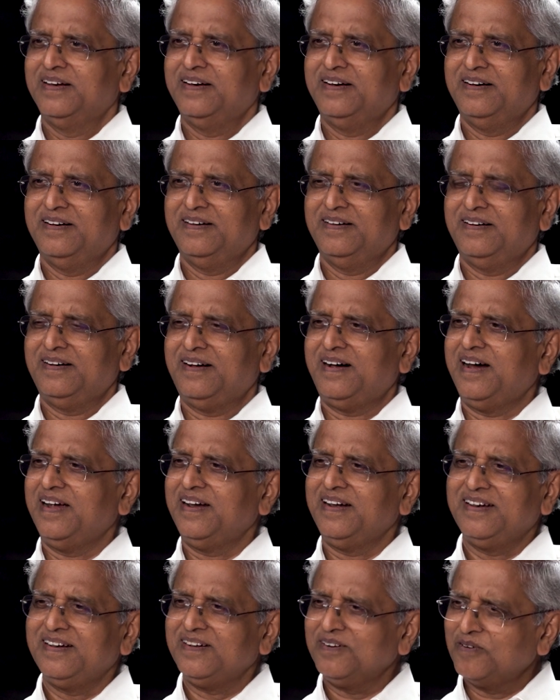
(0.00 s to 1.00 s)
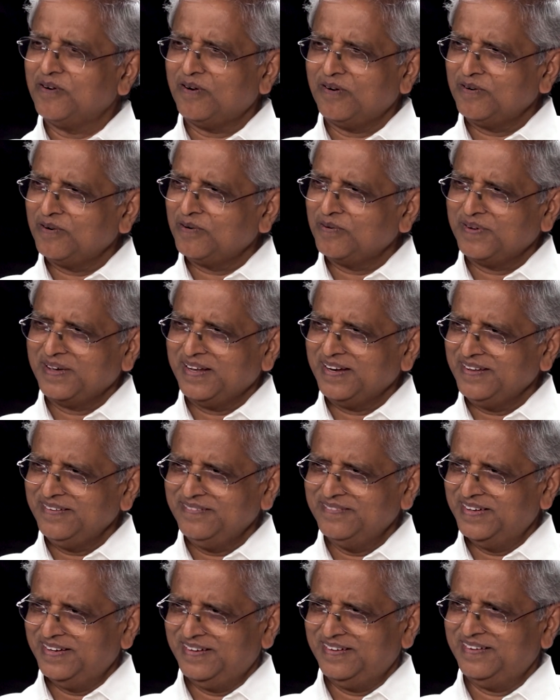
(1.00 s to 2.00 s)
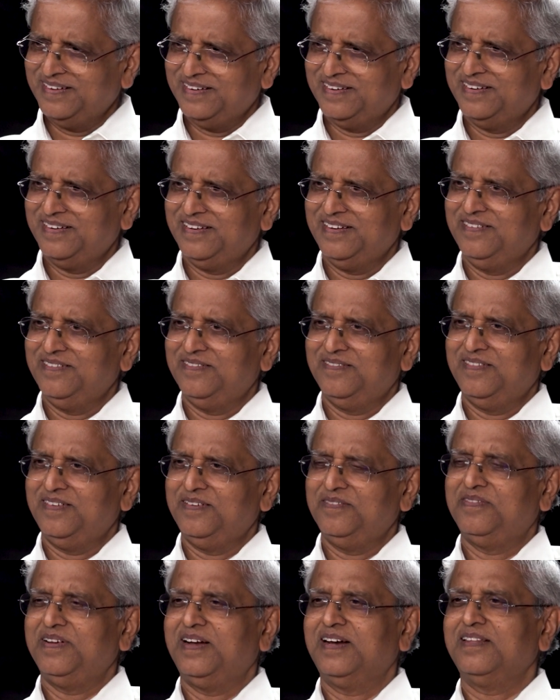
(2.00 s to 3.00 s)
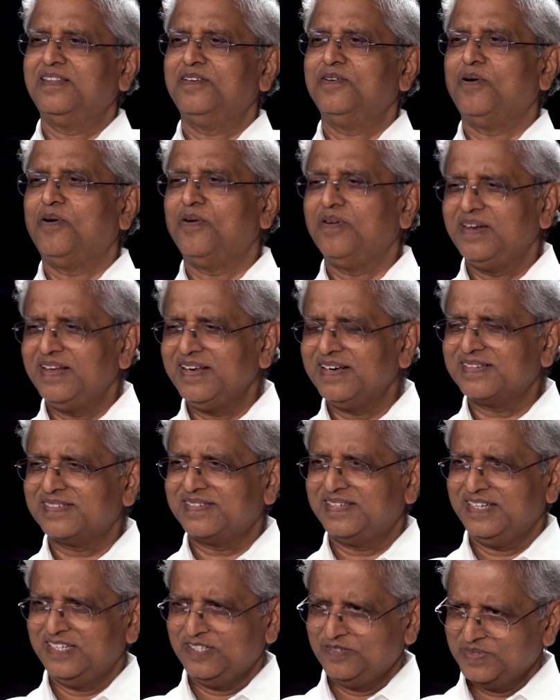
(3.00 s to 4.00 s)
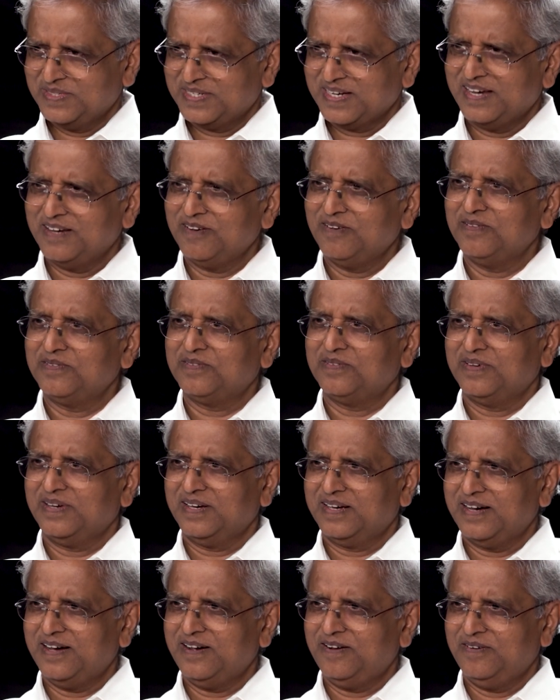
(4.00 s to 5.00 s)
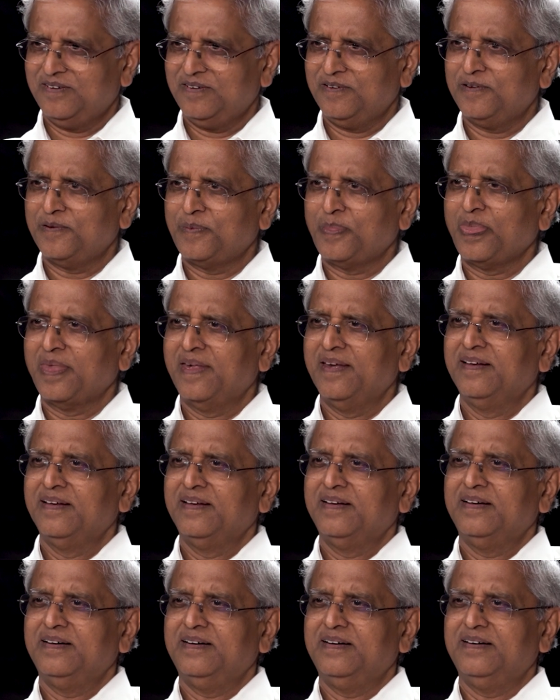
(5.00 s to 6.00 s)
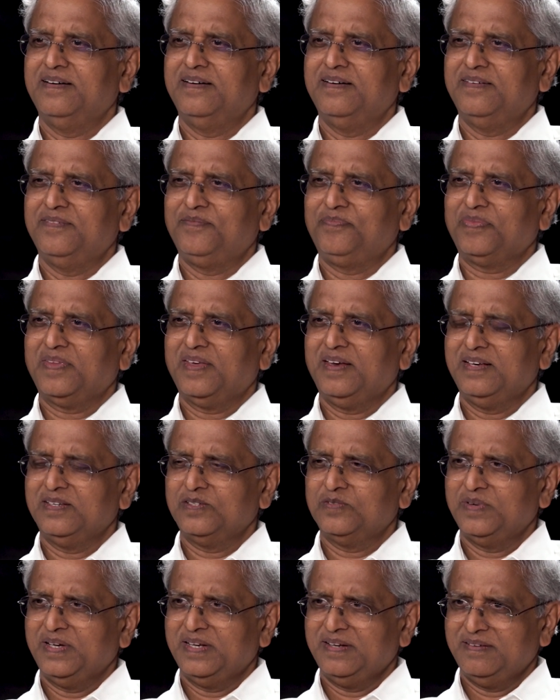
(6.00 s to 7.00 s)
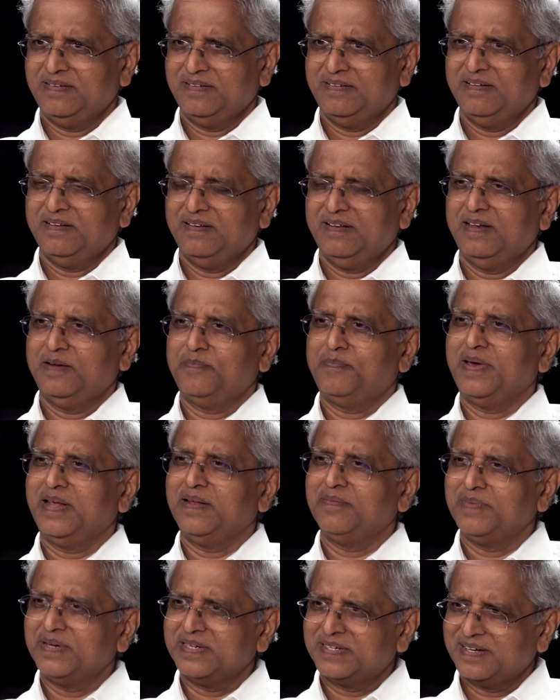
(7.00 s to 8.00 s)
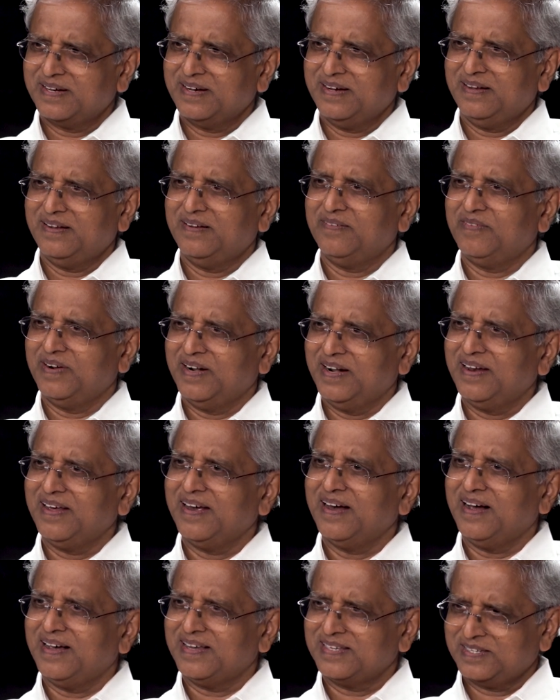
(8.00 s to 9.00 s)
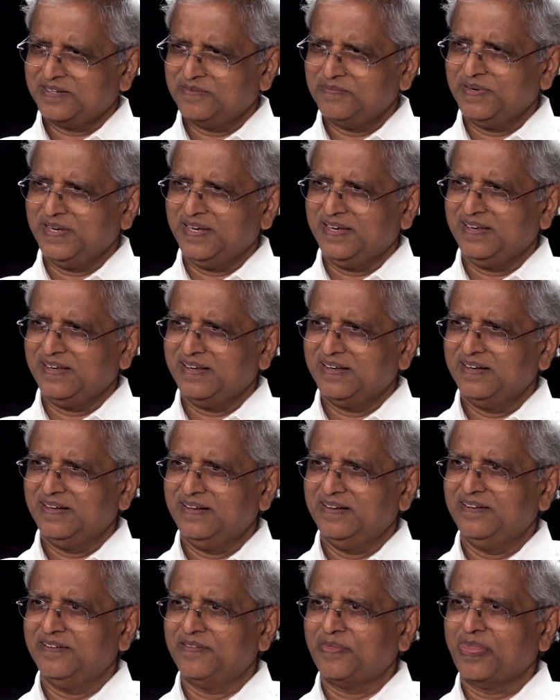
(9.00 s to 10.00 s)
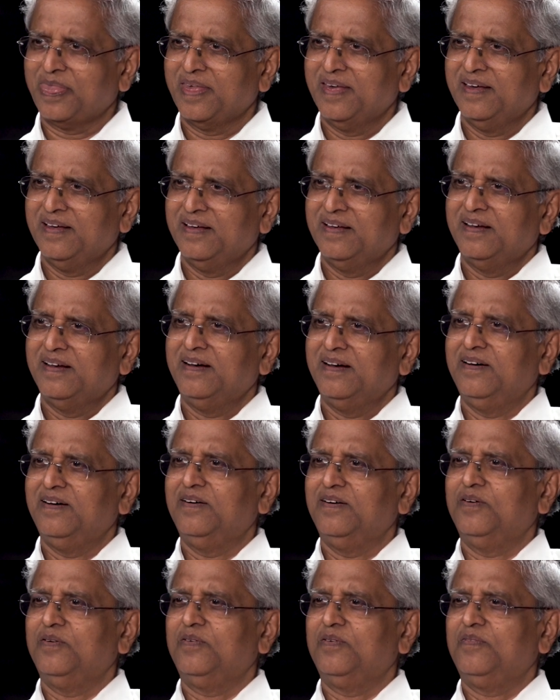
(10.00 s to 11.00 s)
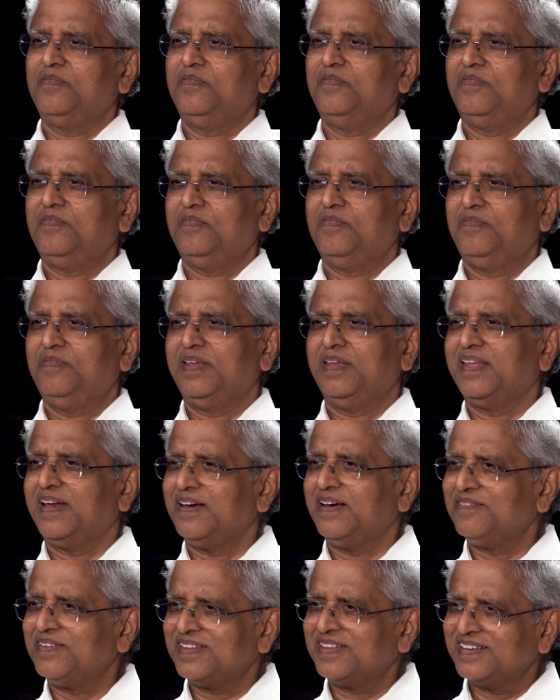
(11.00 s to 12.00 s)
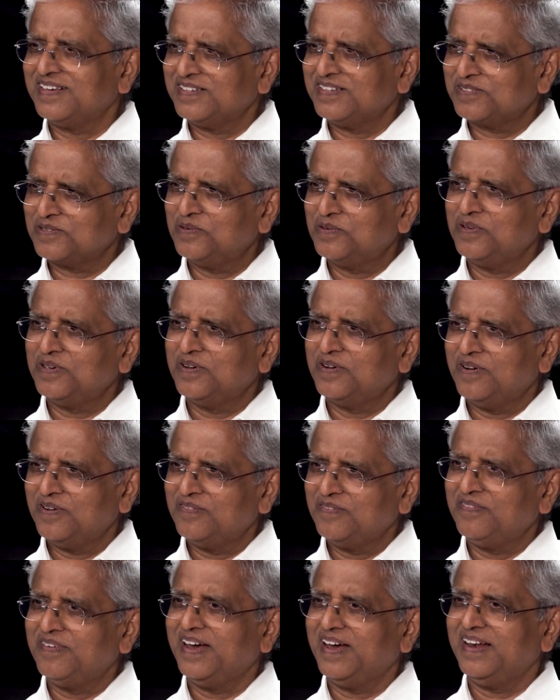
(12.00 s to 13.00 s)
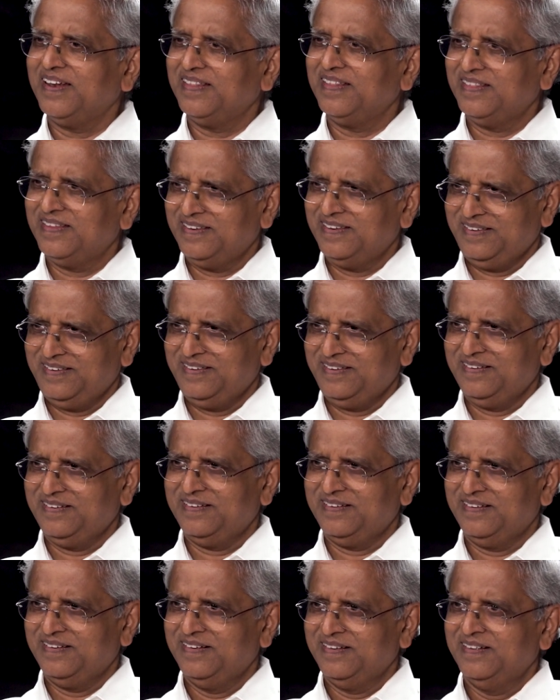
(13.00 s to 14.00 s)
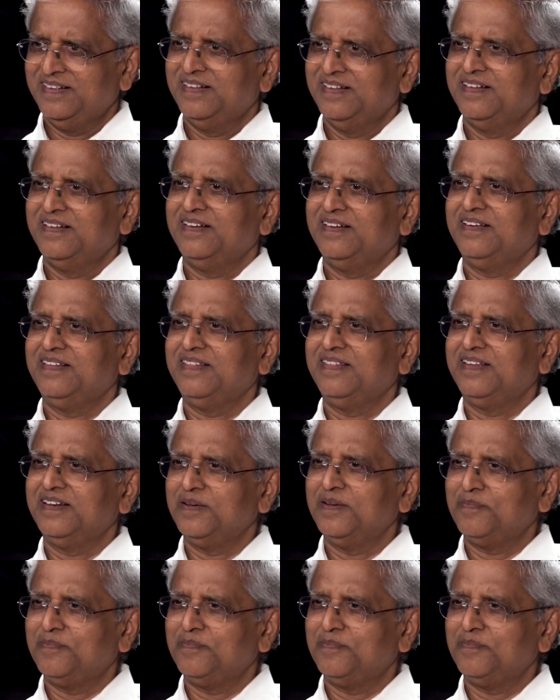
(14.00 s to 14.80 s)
I hadn't gone to anyone. In fact, the only exchange which I also recount is when Nipen Mishra one day asked me whether everything is going on well in the